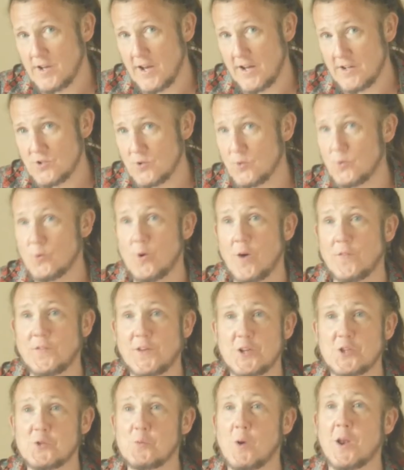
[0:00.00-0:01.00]
a kettle, I
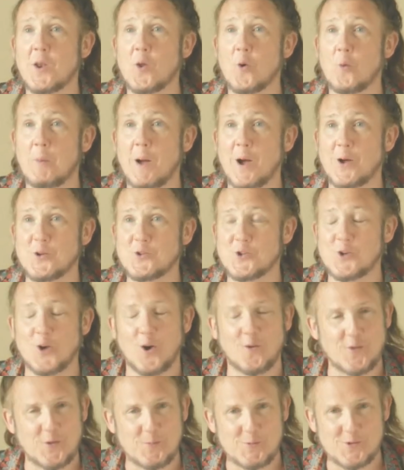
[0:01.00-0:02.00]
think it's one little pouch of
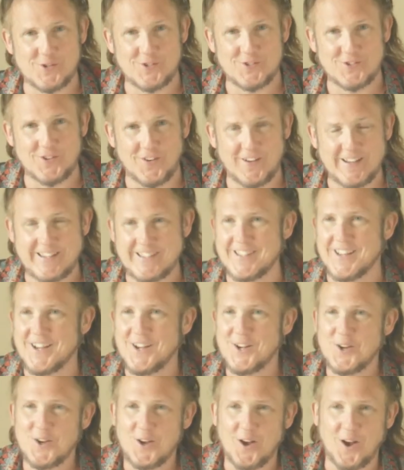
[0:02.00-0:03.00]
coffee, which is nice.
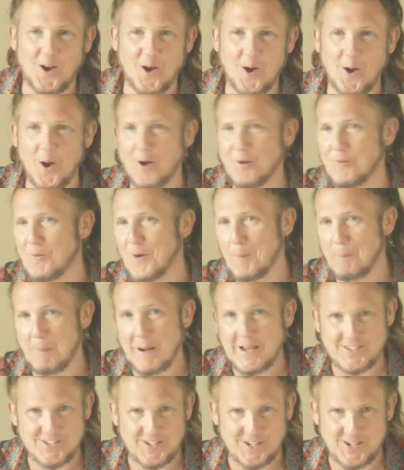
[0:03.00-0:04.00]
A
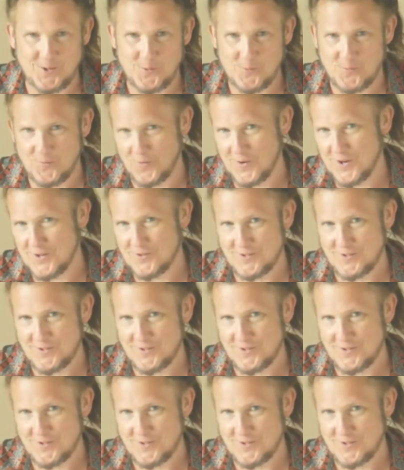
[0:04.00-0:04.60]
basic little fridge